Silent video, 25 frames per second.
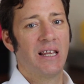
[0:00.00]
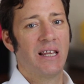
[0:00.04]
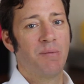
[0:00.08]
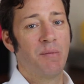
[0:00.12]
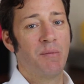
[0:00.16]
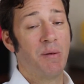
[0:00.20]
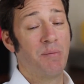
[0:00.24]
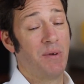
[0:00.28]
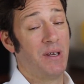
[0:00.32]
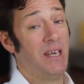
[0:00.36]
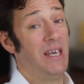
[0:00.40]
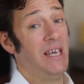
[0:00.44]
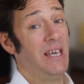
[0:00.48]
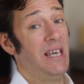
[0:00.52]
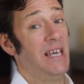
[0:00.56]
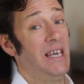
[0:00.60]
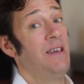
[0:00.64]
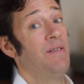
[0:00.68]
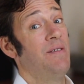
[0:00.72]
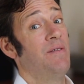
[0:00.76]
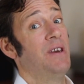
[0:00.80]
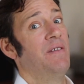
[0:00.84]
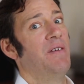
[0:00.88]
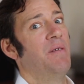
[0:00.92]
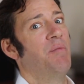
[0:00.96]
of the month,
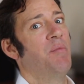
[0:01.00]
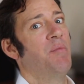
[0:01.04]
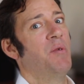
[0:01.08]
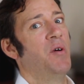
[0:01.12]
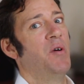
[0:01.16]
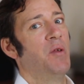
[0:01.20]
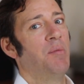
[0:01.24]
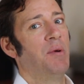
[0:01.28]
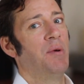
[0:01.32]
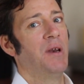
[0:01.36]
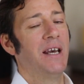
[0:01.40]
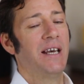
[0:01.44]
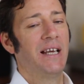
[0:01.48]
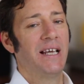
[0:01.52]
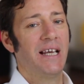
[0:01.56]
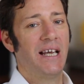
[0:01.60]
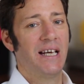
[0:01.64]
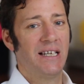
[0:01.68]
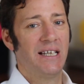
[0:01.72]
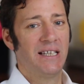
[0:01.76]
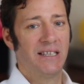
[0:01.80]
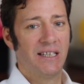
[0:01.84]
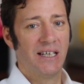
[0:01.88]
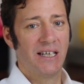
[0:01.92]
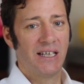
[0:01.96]
even if I bother planning
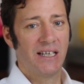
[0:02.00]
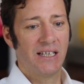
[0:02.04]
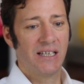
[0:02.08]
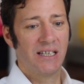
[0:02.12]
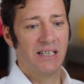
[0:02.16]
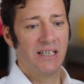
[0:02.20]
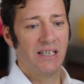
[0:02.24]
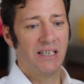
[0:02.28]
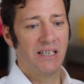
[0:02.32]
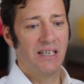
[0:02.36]
anything,